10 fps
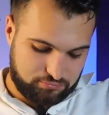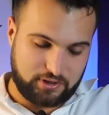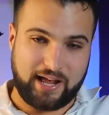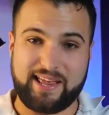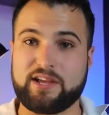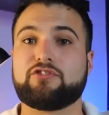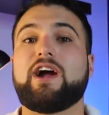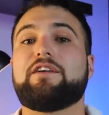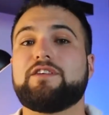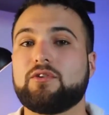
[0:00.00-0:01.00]
kind of like a
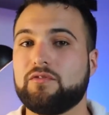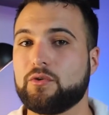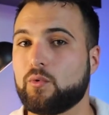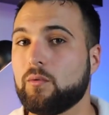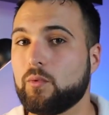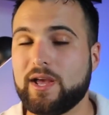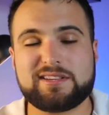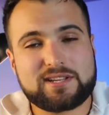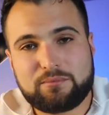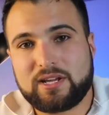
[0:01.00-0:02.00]
graphic of the runway,
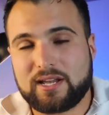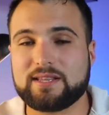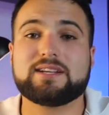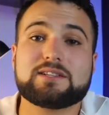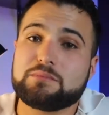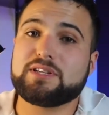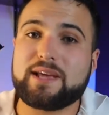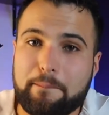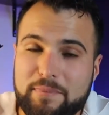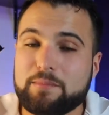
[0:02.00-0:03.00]
something like that, something
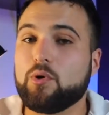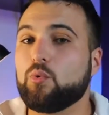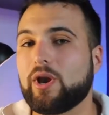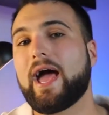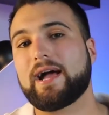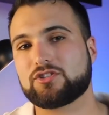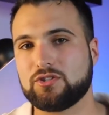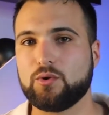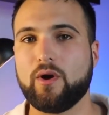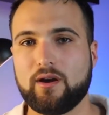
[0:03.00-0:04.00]
that people would
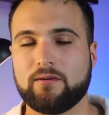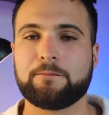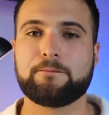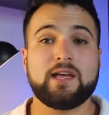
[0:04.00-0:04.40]
actually wear.